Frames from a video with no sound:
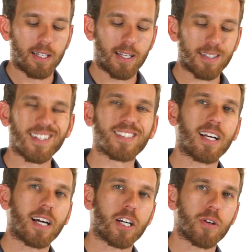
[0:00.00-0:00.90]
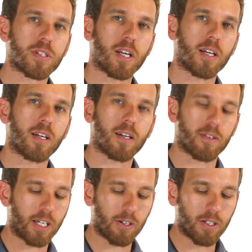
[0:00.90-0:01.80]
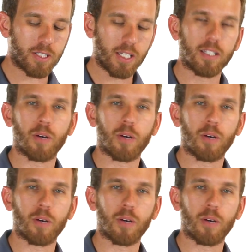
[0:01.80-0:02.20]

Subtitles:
That's the Tenkara USA guarantee